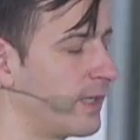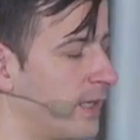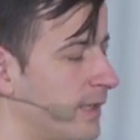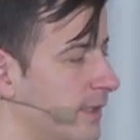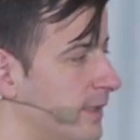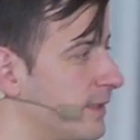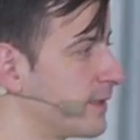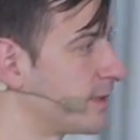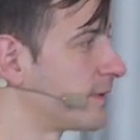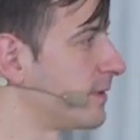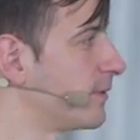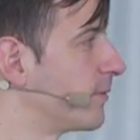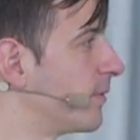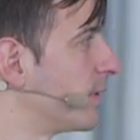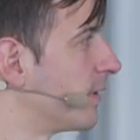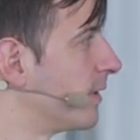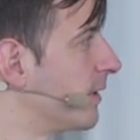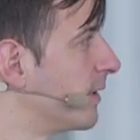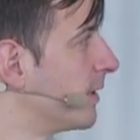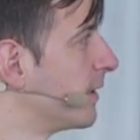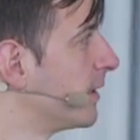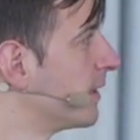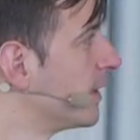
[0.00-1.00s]
icons you want
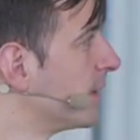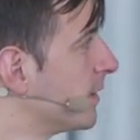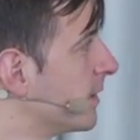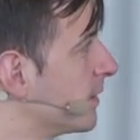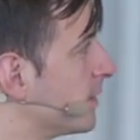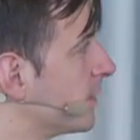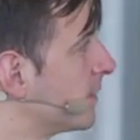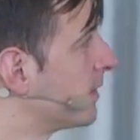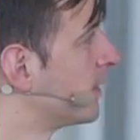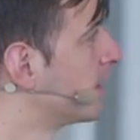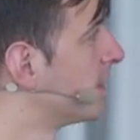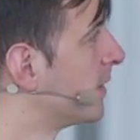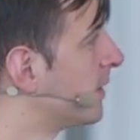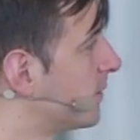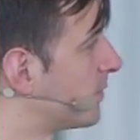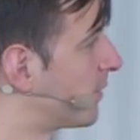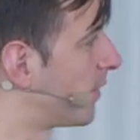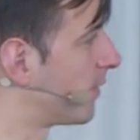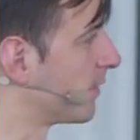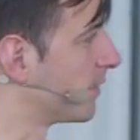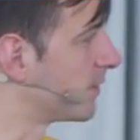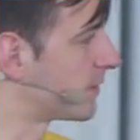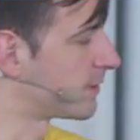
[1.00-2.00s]
to
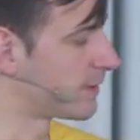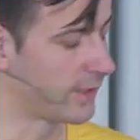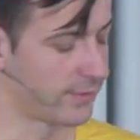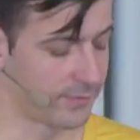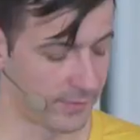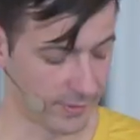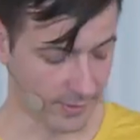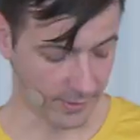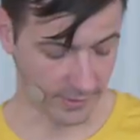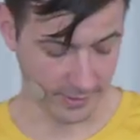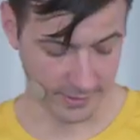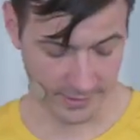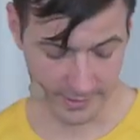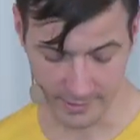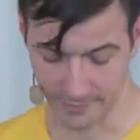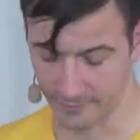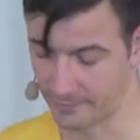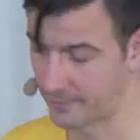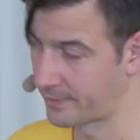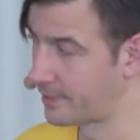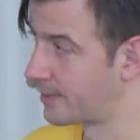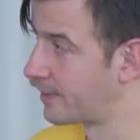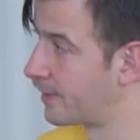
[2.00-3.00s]
draw yourself and all this
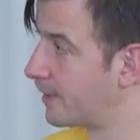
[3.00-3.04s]
stuff.